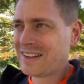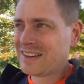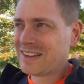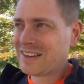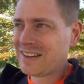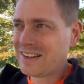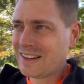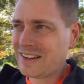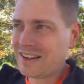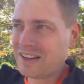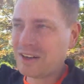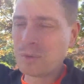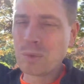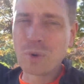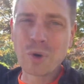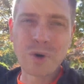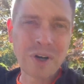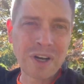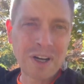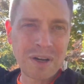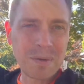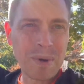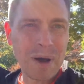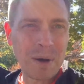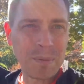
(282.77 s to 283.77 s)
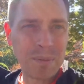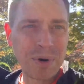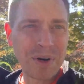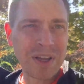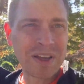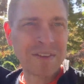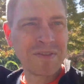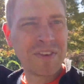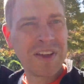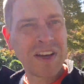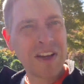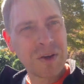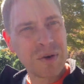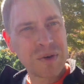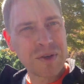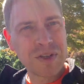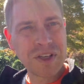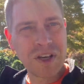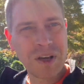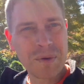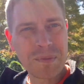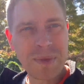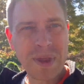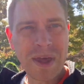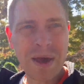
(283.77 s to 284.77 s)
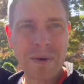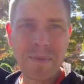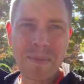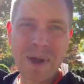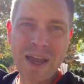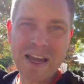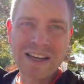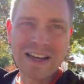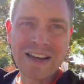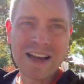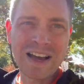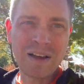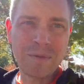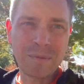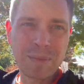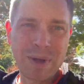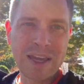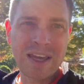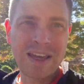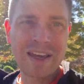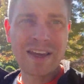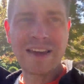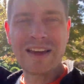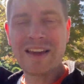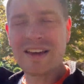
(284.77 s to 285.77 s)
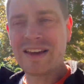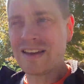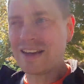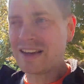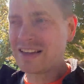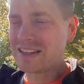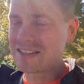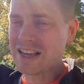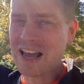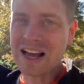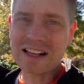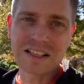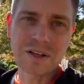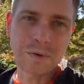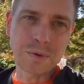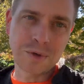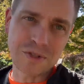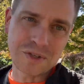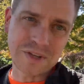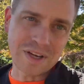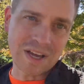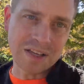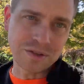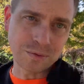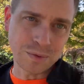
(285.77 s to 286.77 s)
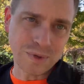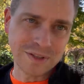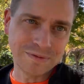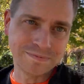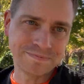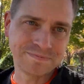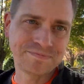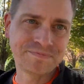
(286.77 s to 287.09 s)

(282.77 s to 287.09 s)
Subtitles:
worried about putting videos up that may not be exactly what you guys want.